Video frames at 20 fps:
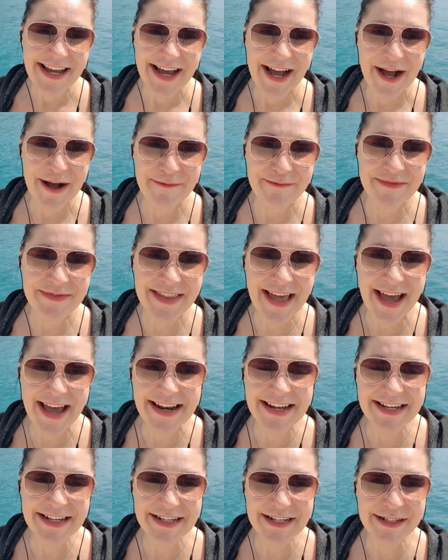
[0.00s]
um,
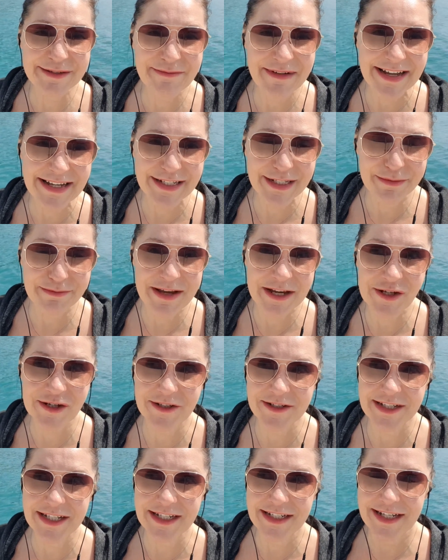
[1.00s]
that is my
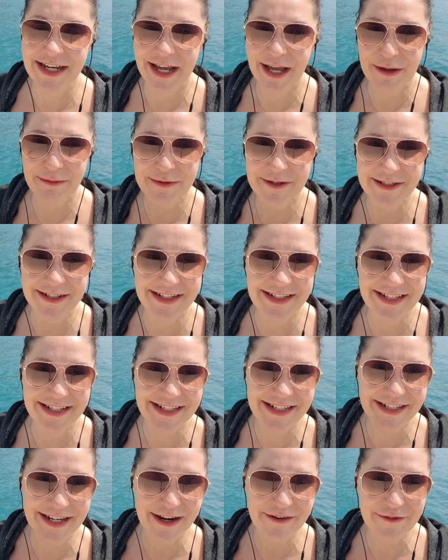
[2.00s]
specialty to help you to
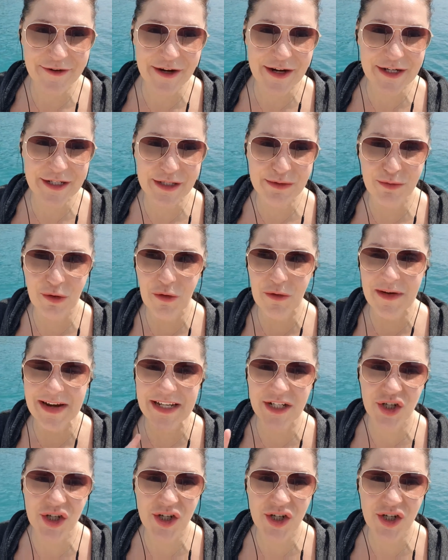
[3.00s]
discover, explore, and